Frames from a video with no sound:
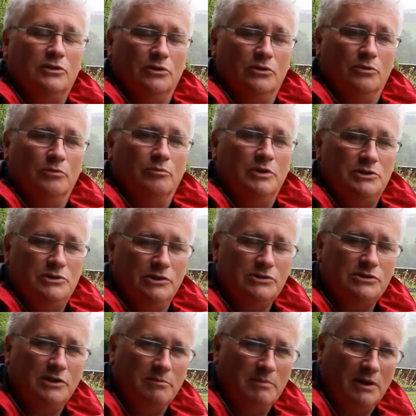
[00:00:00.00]
to
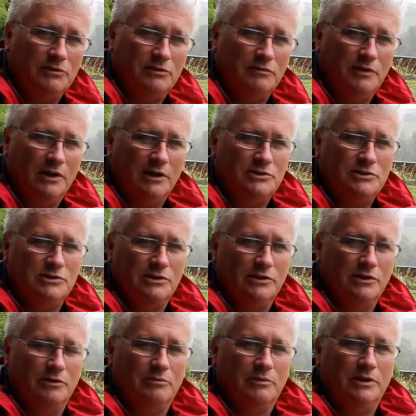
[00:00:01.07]
reduce the amount of
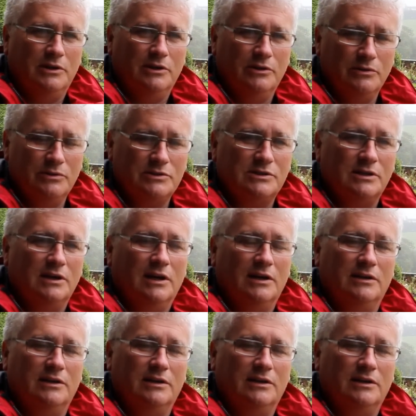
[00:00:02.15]
nitrogen that we use,